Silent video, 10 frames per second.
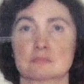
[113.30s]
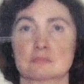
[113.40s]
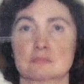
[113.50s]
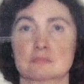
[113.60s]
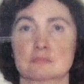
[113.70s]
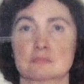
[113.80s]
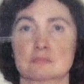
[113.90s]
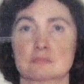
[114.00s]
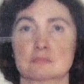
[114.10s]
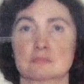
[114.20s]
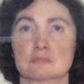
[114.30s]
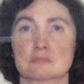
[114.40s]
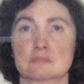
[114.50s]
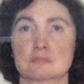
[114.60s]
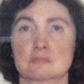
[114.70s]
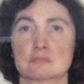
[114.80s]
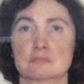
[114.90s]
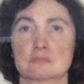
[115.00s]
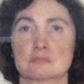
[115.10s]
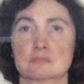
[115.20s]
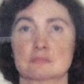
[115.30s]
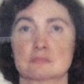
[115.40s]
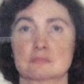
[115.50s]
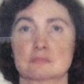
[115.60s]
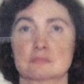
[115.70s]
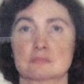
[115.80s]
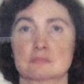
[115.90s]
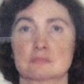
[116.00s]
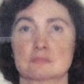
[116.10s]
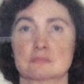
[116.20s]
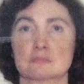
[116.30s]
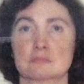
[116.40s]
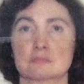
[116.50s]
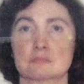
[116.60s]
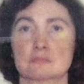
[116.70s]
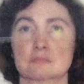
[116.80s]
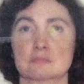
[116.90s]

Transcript: [no speech]